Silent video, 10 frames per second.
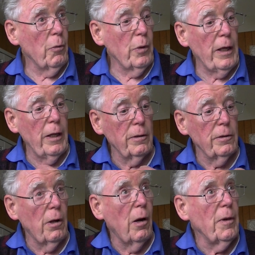We had a
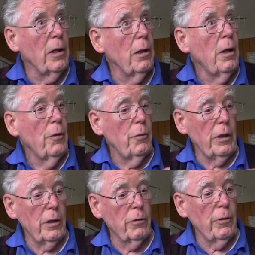sawmill, we
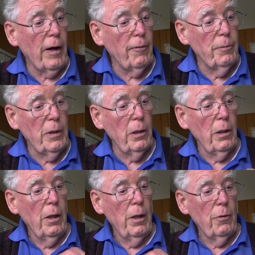had a kraft mill,